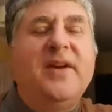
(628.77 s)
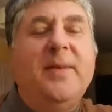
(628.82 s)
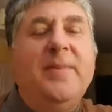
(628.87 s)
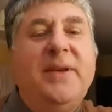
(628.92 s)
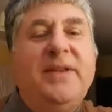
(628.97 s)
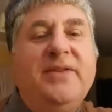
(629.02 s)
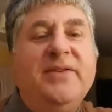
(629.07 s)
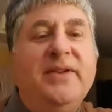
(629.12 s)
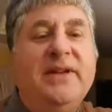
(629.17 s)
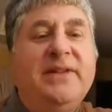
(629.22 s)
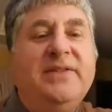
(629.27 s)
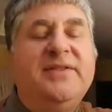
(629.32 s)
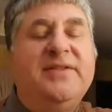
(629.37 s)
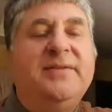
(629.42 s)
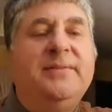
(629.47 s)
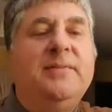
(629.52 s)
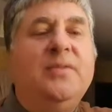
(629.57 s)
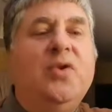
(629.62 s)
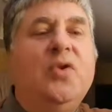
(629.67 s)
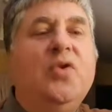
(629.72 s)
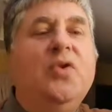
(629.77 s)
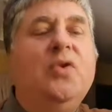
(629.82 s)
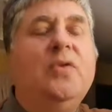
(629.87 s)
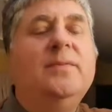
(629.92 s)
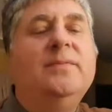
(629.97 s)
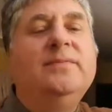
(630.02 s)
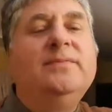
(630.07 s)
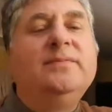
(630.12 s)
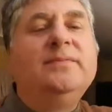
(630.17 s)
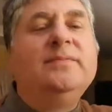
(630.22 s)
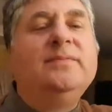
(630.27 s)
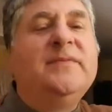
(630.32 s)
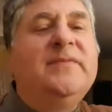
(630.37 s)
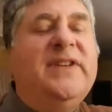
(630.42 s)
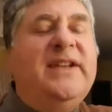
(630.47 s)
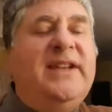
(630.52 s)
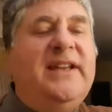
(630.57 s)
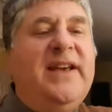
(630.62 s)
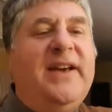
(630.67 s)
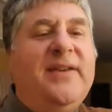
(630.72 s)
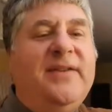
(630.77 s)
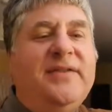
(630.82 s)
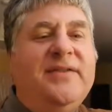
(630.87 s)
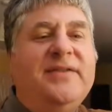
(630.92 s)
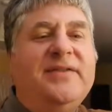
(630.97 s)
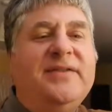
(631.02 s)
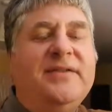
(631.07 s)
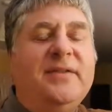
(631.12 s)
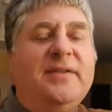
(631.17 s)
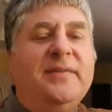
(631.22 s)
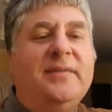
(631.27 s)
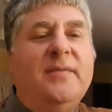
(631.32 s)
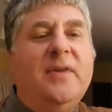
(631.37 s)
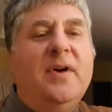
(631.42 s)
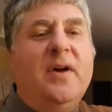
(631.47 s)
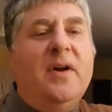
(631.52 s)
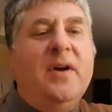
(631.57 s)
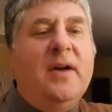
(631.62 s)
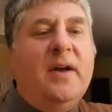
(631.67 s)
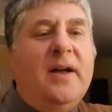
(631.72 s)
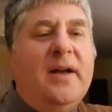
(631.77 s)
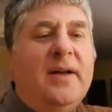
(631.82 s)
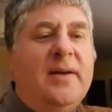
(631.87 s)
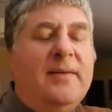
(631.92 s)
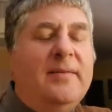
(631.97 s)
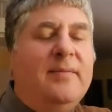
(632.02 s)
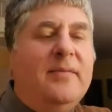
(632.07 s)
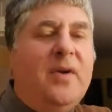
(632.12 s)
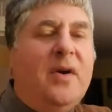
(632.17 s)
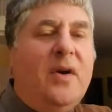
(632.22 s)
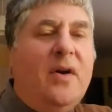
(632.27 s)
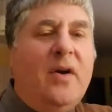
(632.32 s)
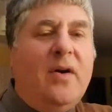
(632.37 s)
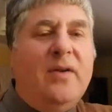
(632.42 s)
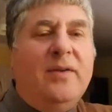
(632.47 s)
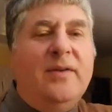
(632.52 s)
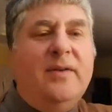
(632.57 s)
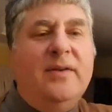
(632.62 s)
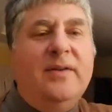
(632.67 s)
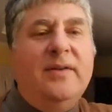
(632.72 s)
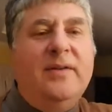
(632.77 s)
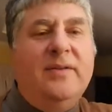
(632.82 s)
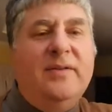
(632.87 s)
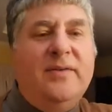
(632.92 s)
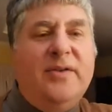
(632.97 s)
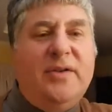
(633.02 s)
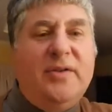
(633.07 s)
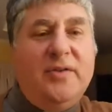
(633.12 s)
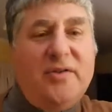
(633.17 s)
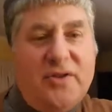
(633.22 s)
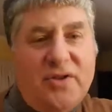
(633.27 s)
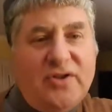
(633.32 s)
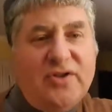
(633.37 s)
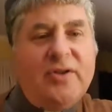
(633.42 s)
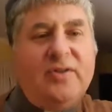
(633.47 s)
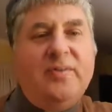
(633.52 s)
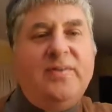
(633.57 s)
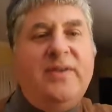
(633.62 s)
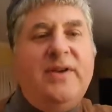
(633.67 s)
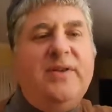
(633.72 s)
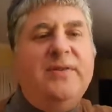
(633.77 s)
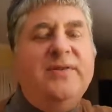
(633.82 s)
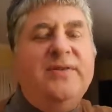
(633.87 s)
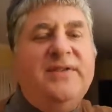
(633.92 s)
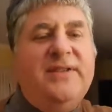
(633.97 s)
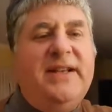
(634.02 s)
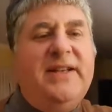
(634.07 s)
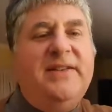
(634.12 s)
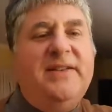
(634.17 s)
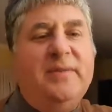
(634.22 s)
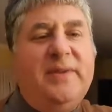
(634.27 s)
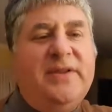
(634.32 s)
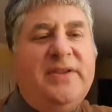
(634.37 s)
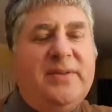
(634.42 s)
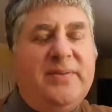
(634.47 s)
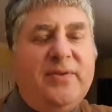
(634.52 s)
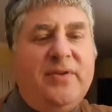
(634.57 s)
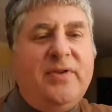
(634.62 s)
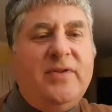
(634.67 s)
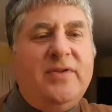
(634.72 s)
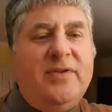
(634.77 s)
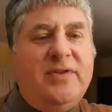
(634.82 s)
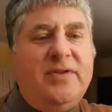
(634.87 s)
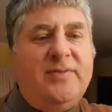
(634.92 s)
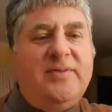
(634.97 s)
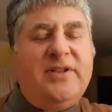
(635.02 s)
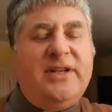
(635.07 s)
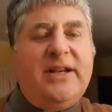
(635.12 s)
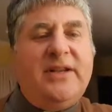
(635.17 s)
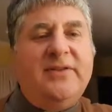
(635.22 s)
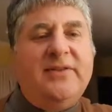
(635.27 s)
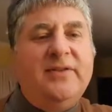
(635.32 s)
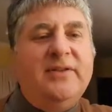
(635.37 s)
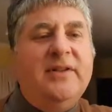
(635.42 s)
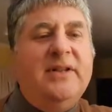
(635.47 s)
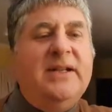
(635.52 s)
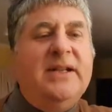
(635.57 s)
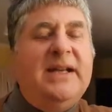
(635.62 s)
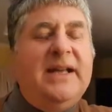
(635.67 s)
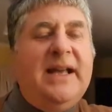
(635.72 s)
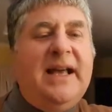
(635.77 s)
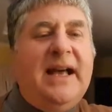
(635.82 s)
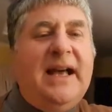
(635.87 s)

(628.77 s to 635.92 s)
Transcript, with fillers: So I'll be doing some more videos um, on YouTube, the All Saints Whitstable YouTube channel,